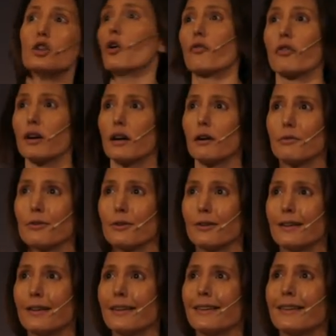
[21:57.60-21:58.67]
not very
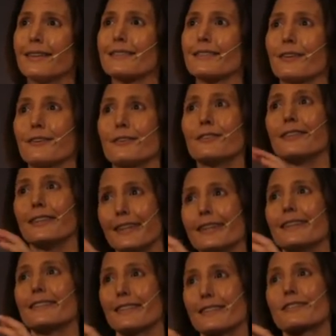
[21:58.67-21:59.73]
helpful. So you
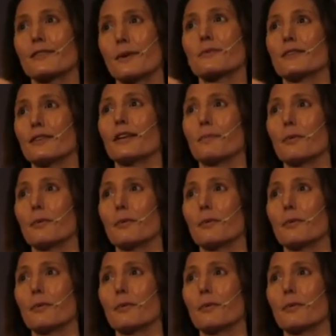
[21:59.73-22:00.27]
need a description at